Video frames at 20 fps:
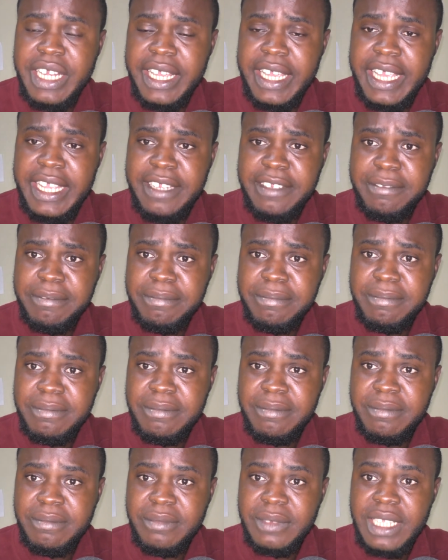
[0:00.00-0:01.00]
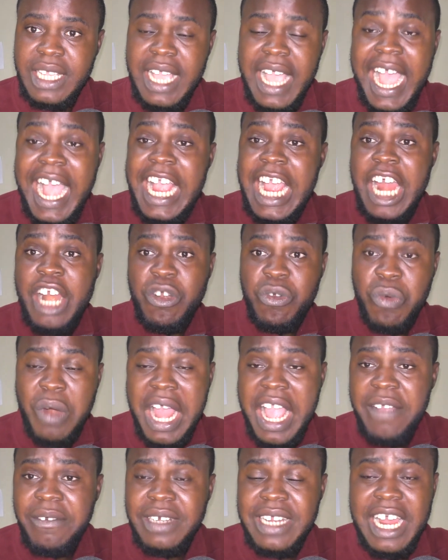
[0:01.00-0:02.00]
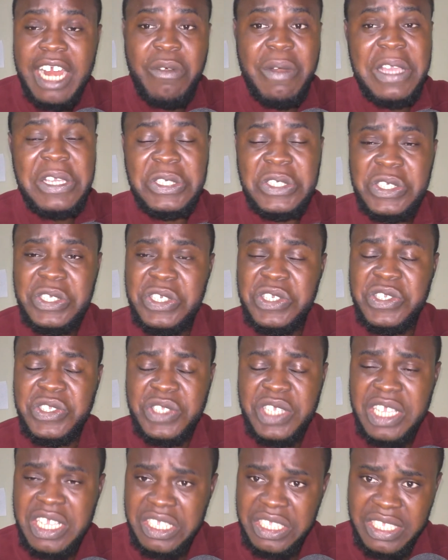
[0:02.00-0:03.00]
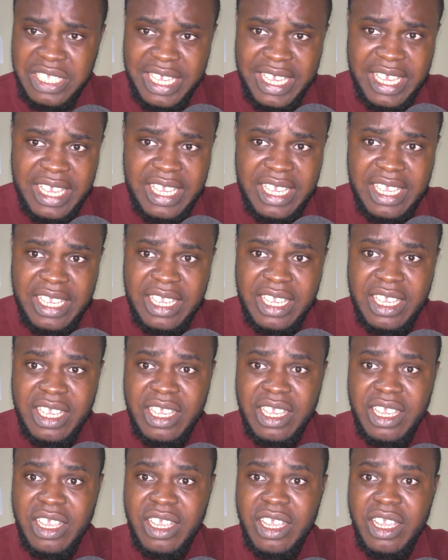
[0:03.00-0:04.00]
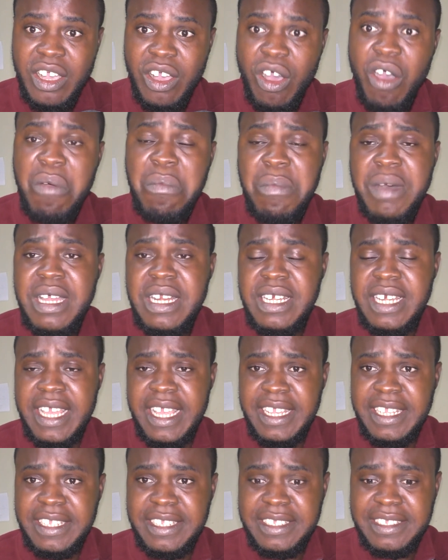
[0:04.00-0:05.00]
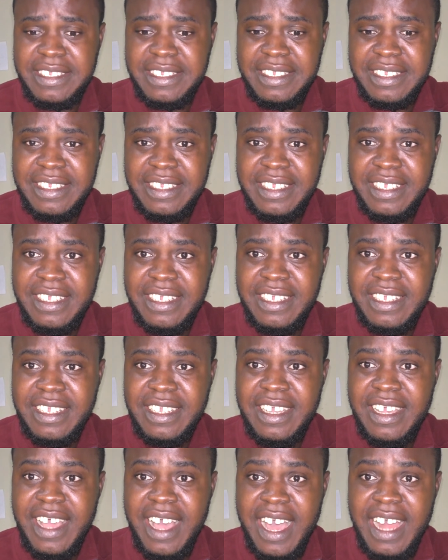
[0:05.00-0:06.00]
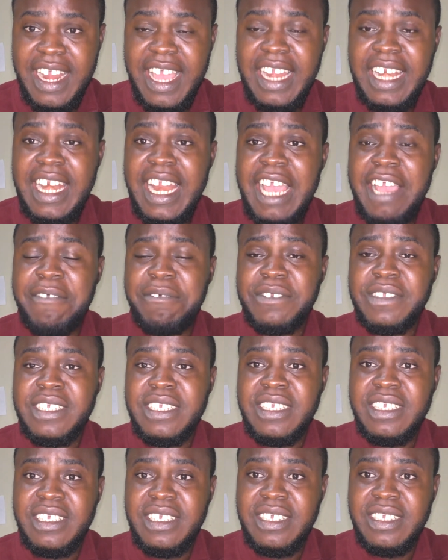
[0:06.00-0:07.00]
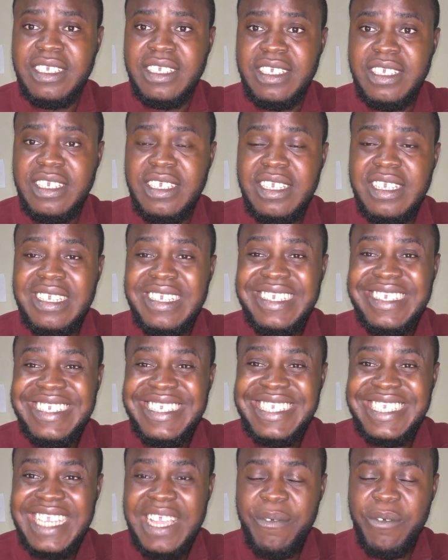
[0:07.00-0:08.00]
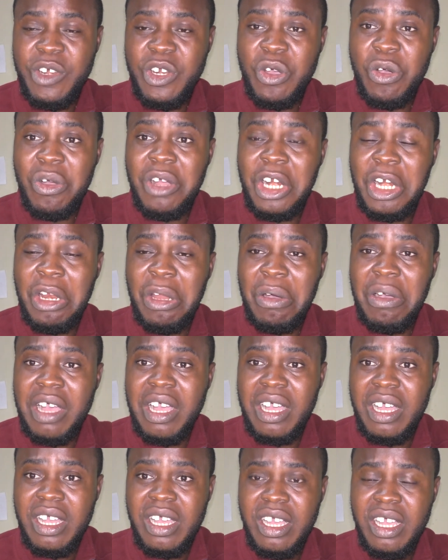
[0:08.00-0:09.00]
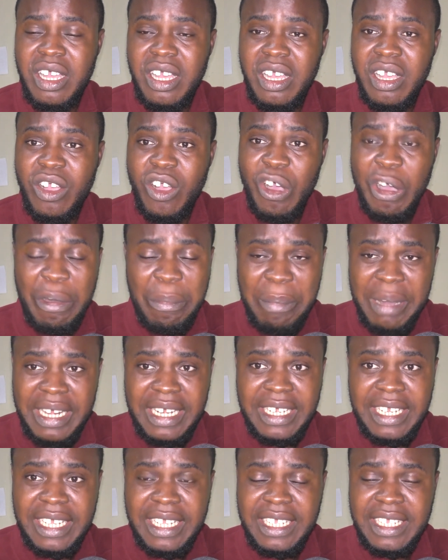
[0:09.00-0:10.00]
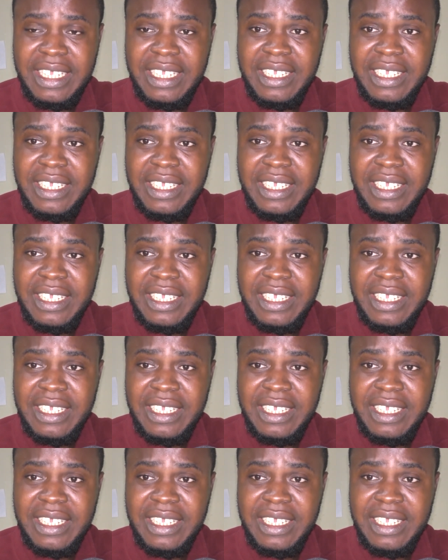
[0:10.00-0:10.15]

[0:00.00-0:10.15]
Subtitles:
again. I arrived around 6:30 on Monday, and I left 7 o'clock on Monday.